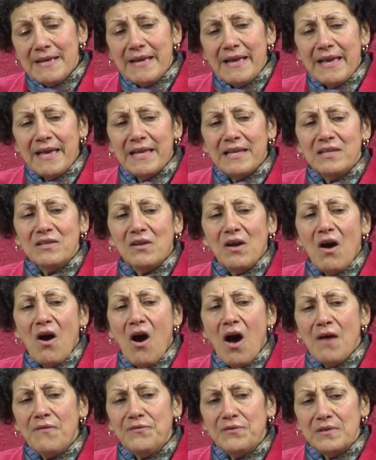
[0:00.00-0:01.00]
And
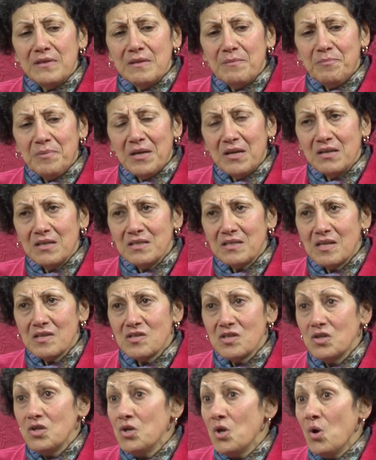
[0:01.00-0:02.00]
often the parent
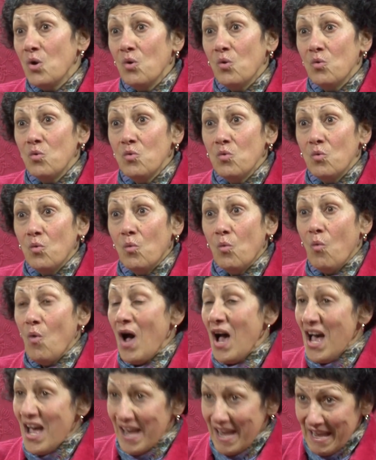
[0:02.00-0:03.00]
doesn't know
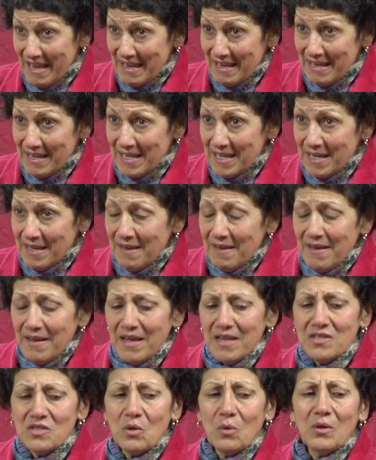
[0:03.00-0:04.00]
why.
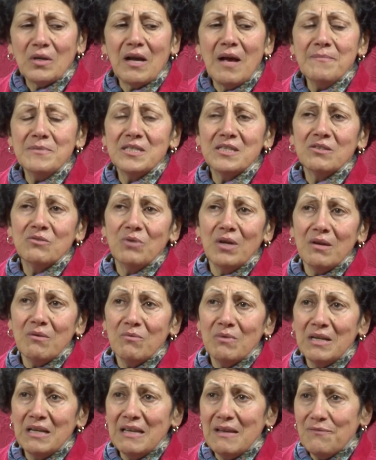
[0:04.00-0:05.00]
And so it comes as a great
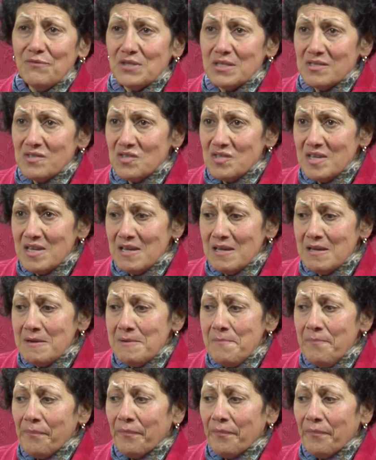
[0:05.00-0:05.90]
relief to see